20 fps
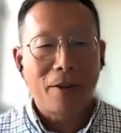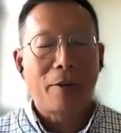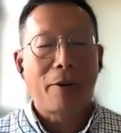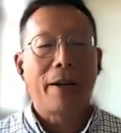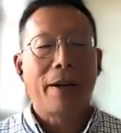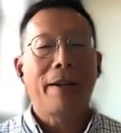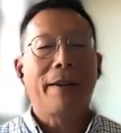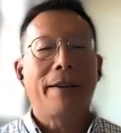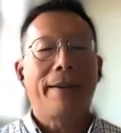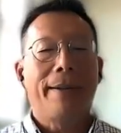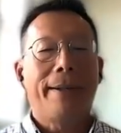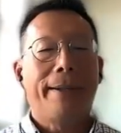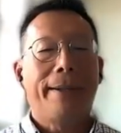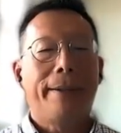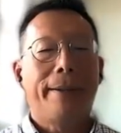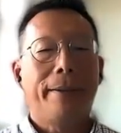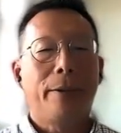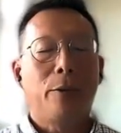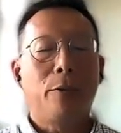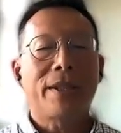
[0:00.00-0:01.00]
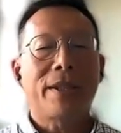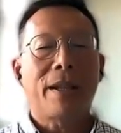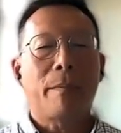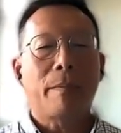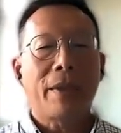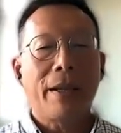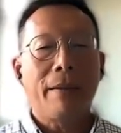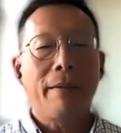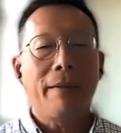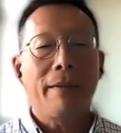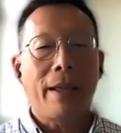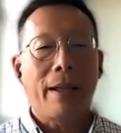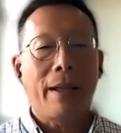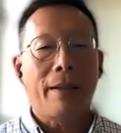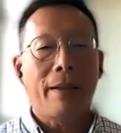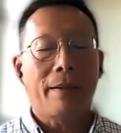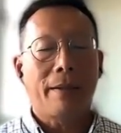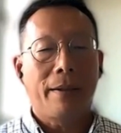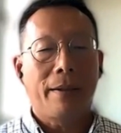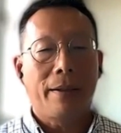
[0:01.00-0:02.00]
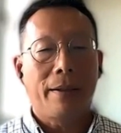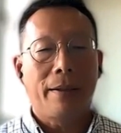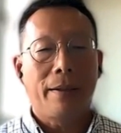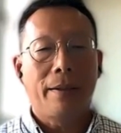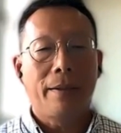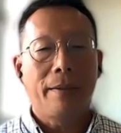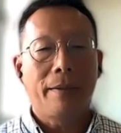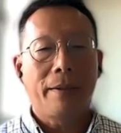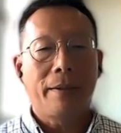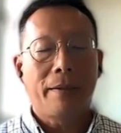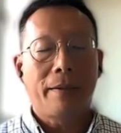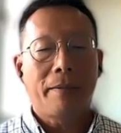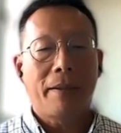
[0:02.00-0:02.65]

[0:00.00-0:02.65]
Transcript: alright uh, do something that uh,